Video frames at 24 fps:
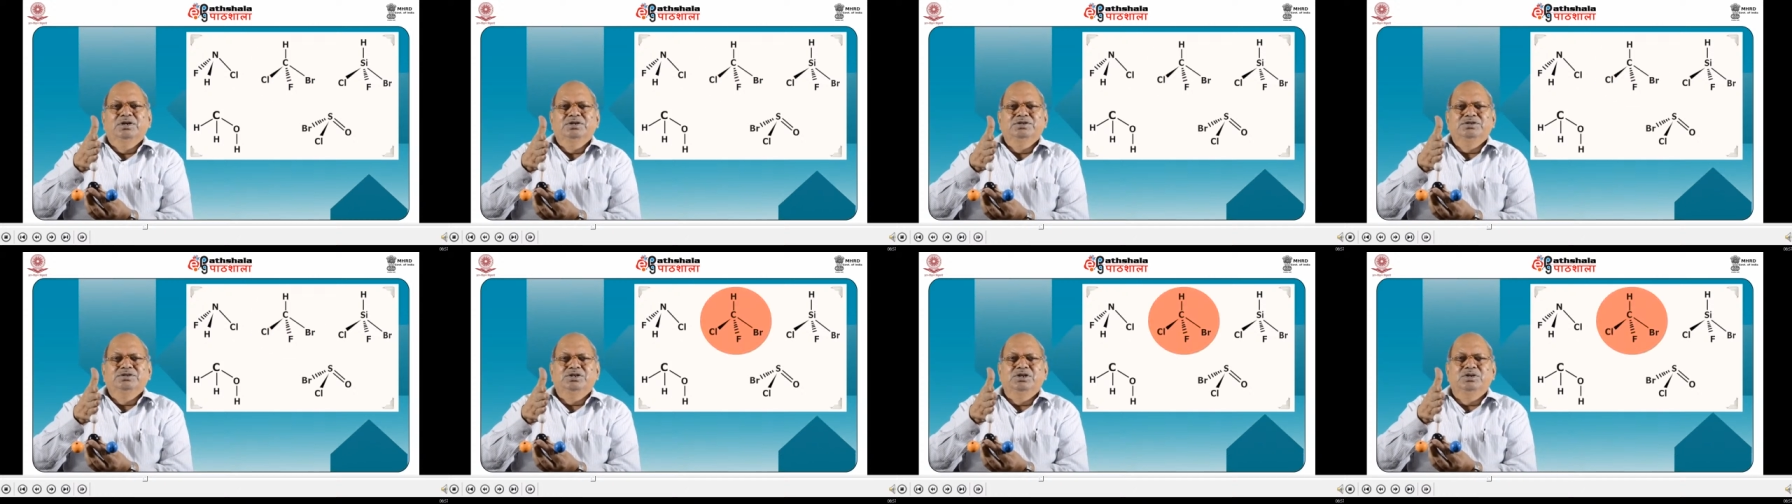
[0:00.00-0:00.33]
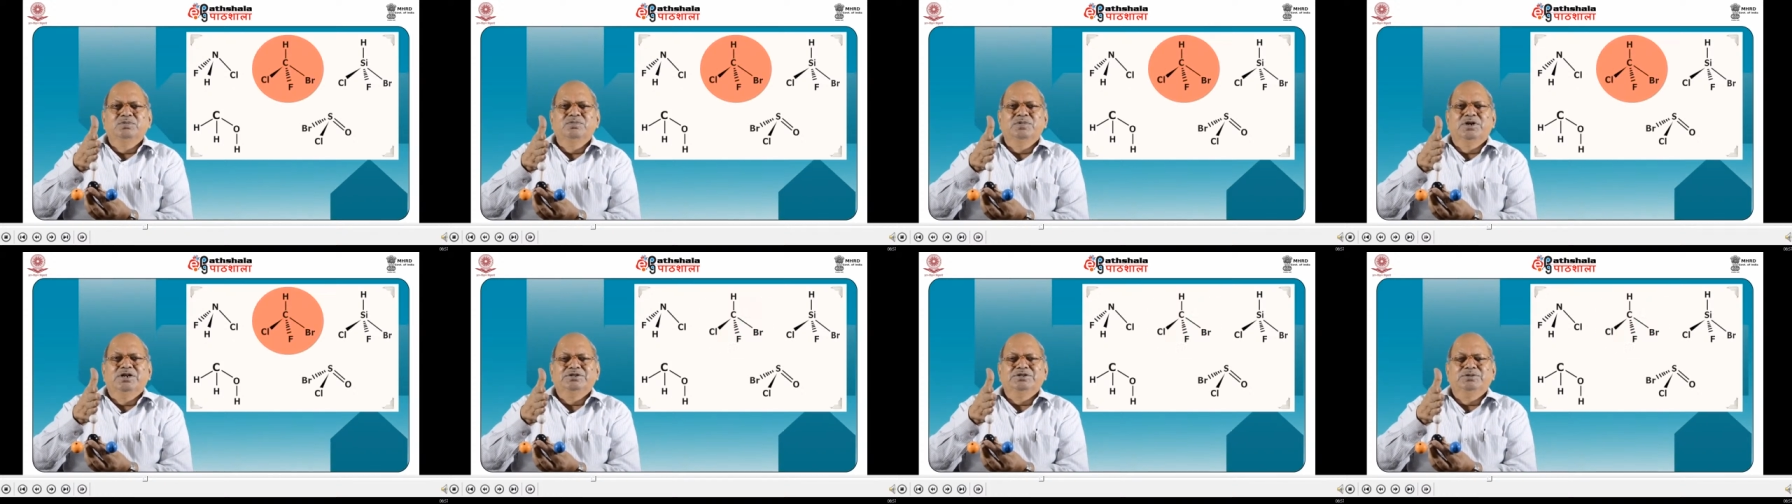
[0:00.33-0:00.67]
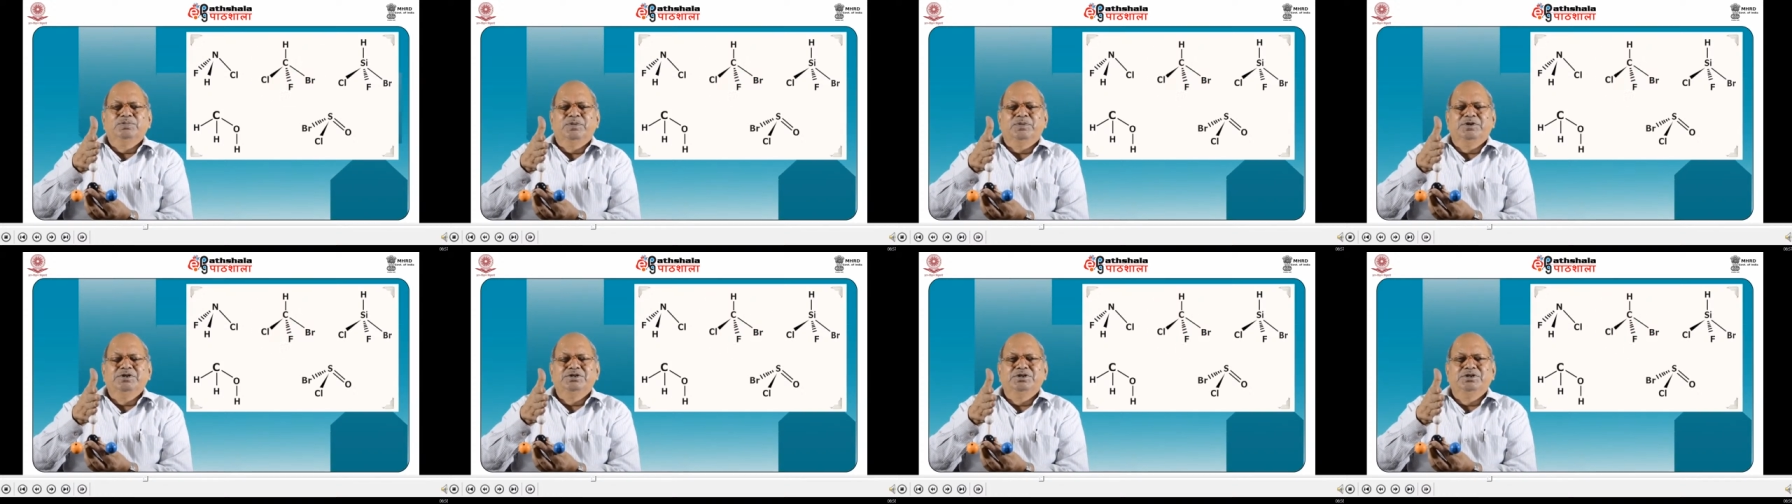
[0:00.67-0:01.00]

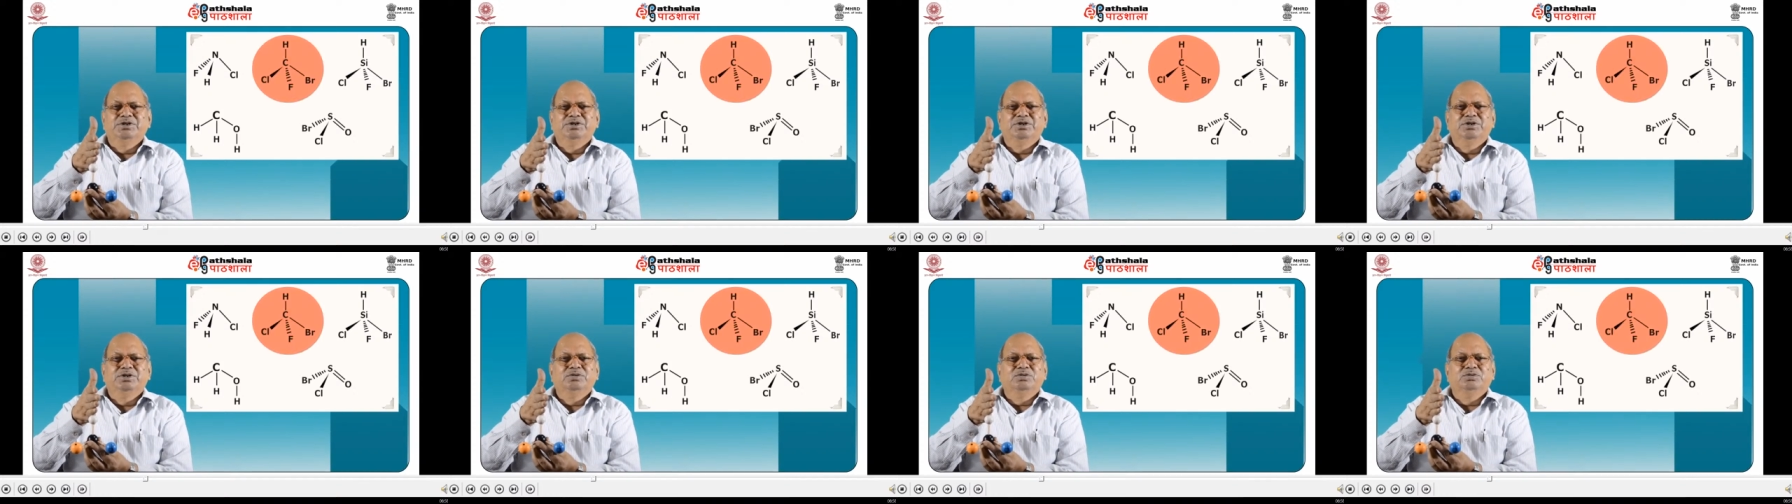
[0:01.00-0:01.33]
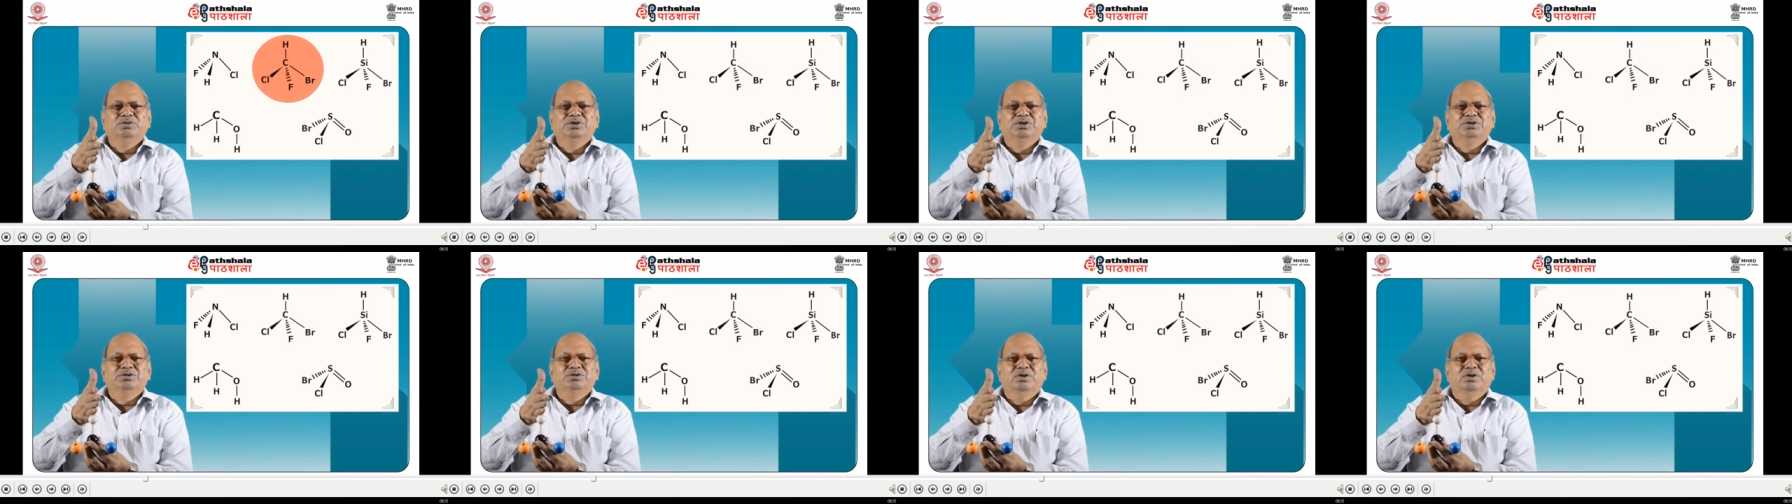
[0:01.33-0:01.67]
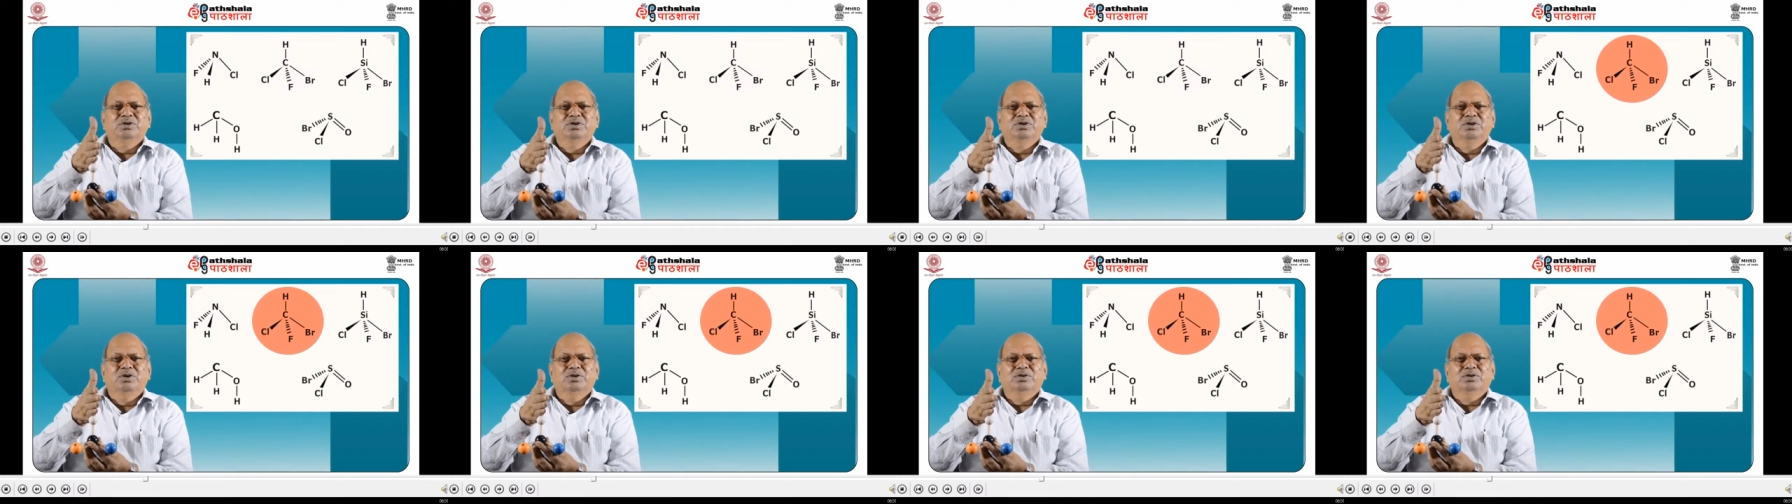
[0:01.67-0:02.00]
sigmas present into this
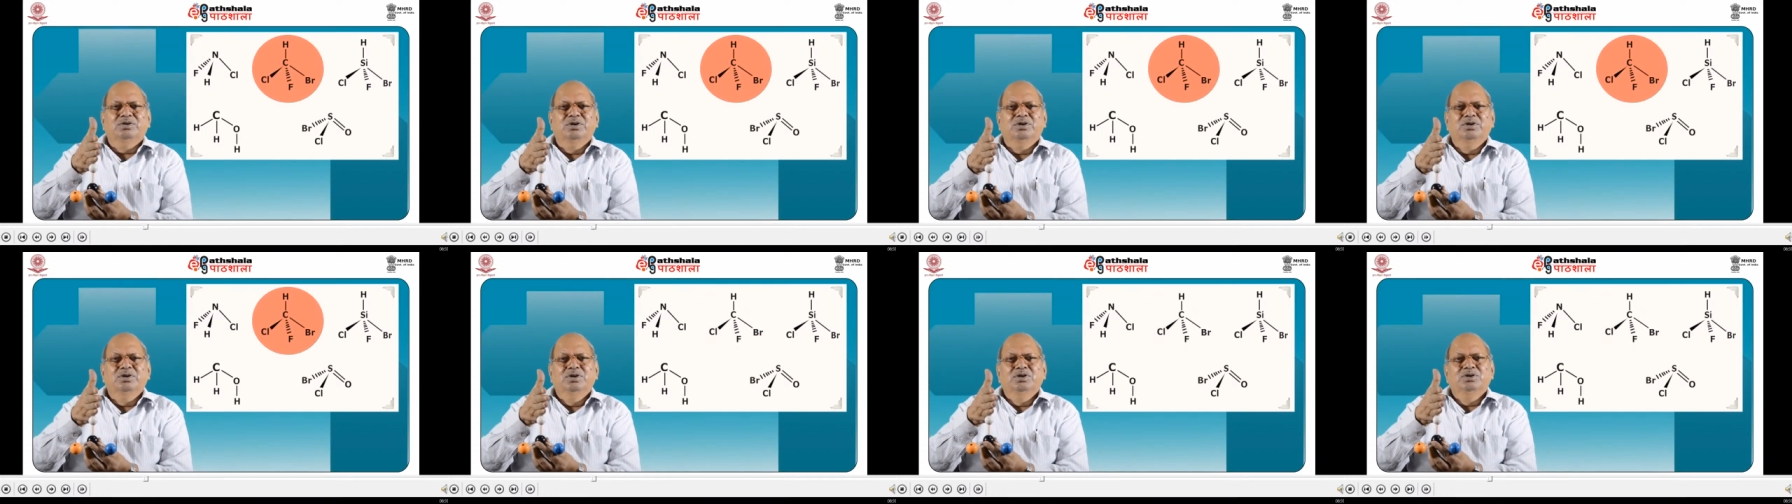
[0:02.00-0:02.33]
or not.